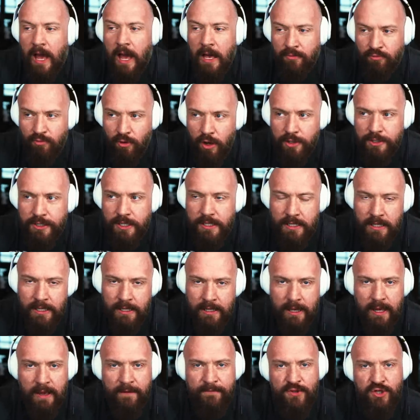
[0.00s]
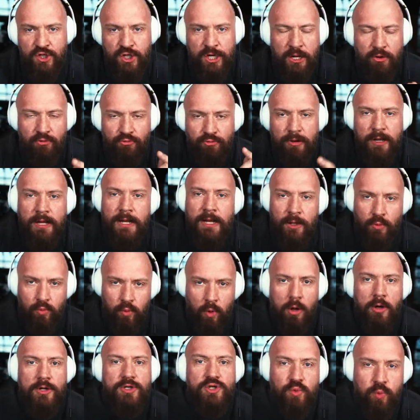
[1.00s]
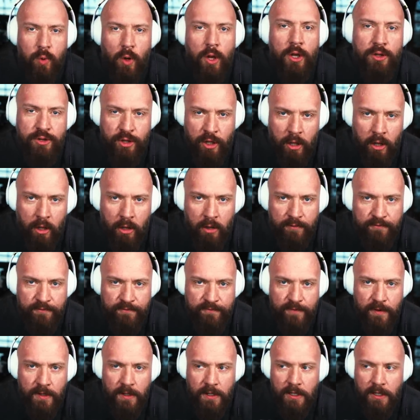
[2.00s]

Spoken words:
Ironically, if she really was worth half,